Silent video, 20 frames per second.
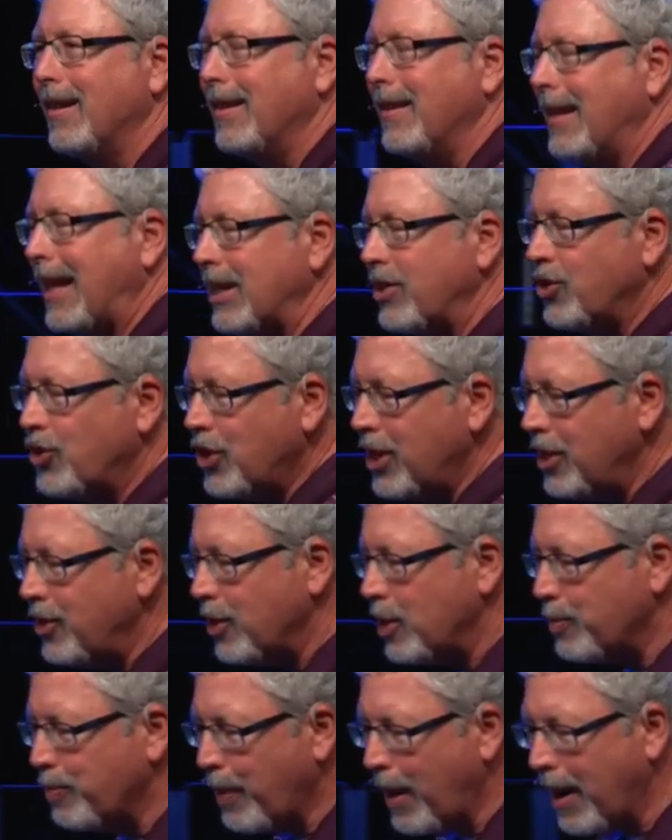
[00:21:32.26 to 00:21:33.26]
That's
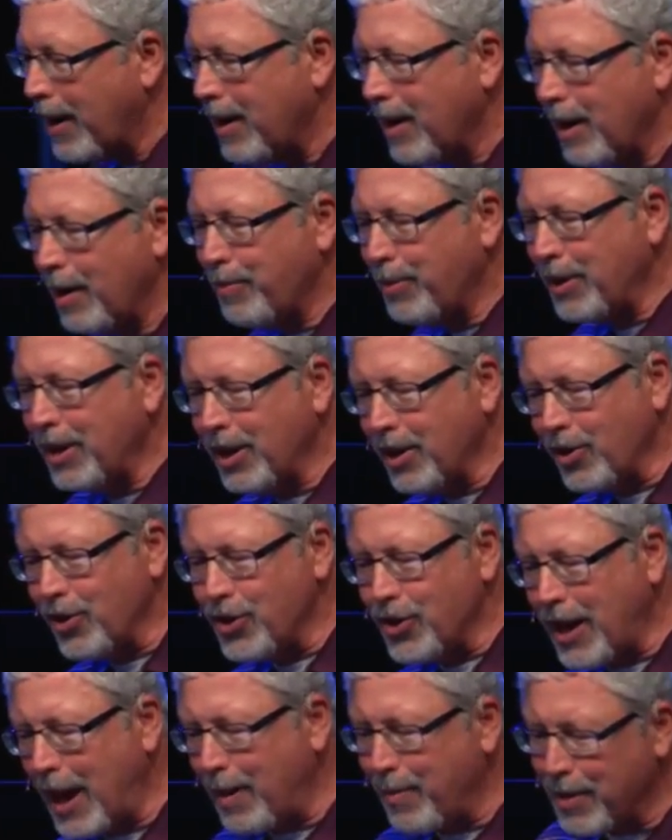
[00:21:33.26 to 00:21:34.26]
Jesus' po- uh, political
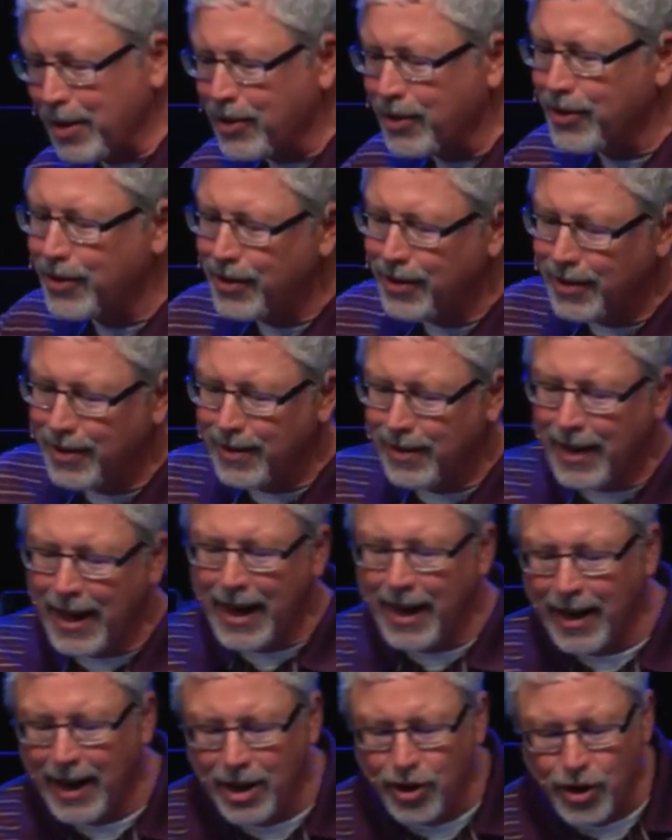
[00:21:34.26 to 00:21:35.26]
statements
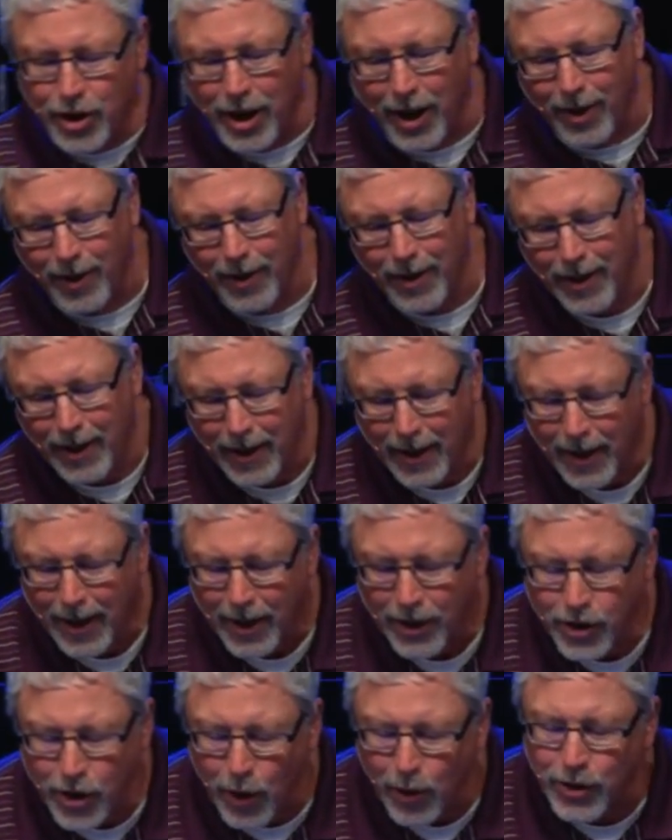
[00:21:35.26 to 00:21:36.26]
in a nutshell.
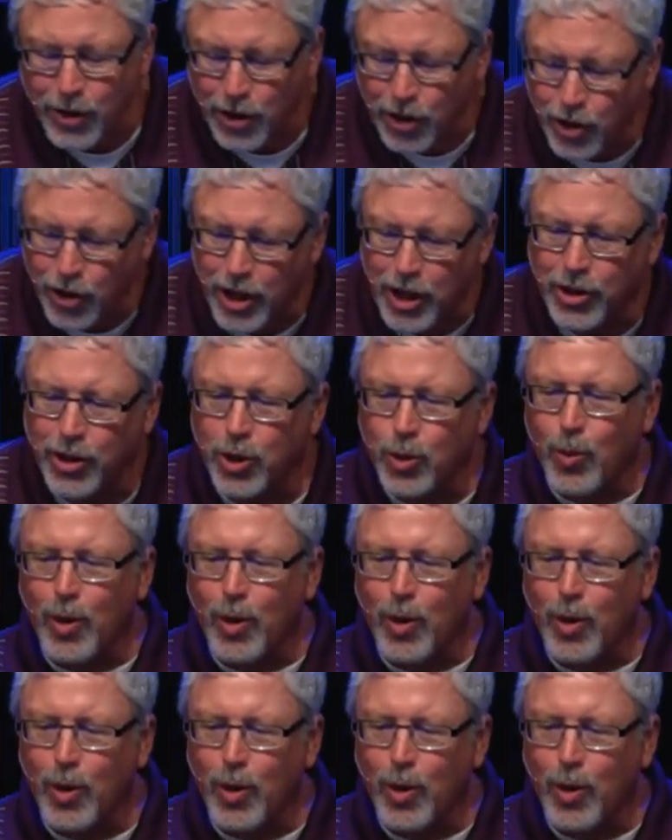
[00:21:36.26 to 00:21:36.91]
So, since Jesus